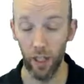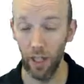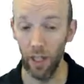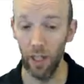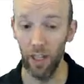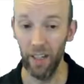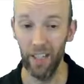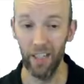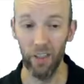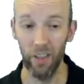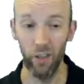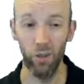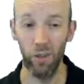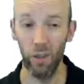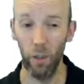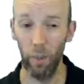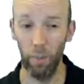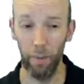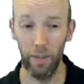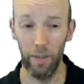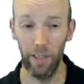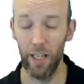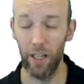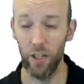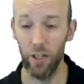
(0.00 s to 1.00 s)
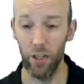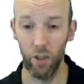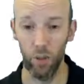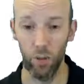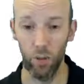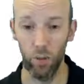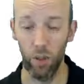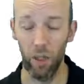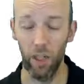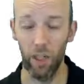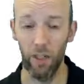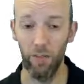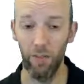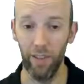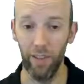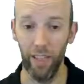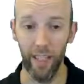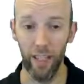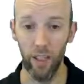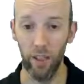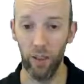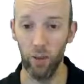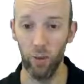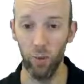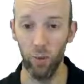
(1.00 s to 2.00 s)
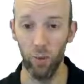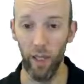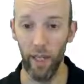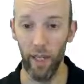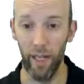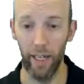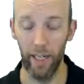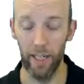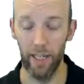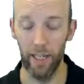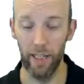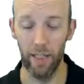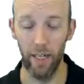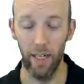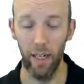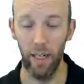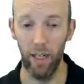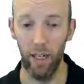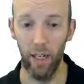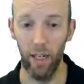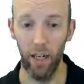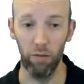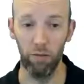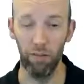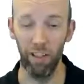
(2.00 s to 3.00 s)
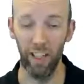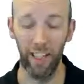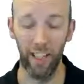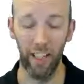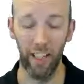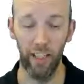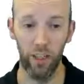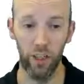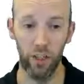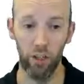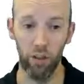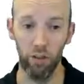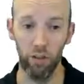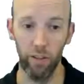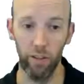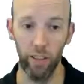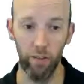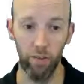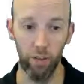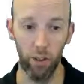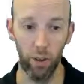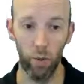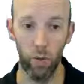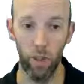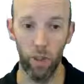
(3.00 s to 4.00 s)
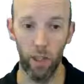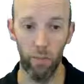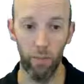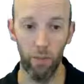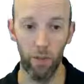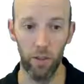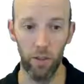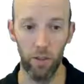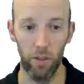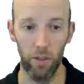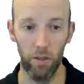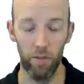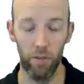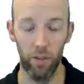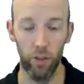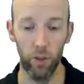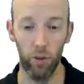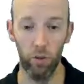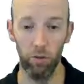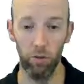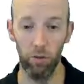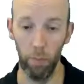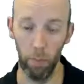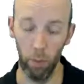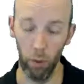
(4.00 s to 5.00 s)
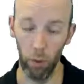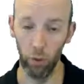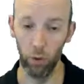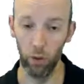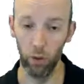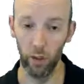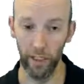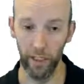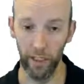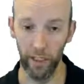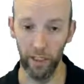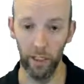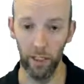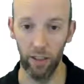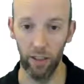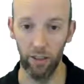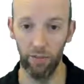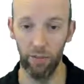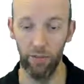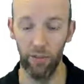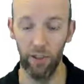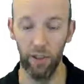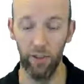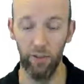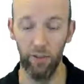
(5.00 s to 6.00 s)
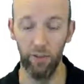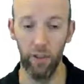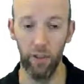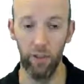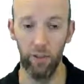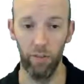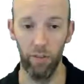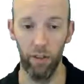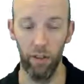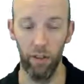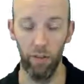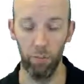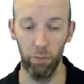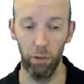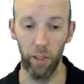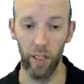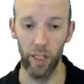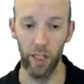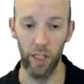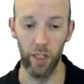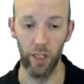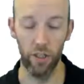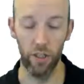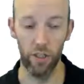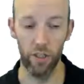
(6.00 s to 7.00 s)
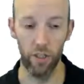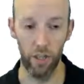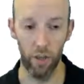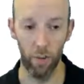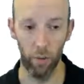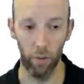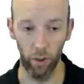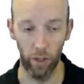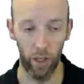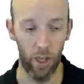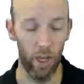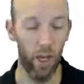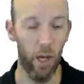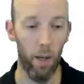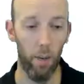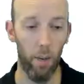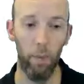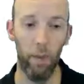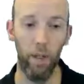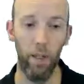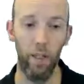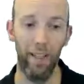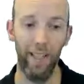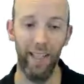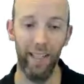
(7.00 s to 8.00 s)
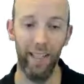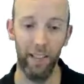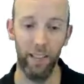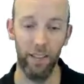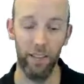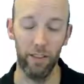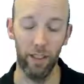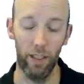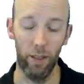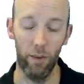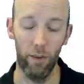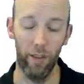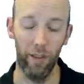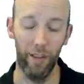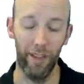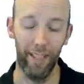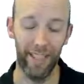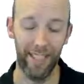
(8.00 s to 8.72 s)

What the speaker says: There's also potential kind of legal and regulatory requirements for reporting of breaches and so on. So at this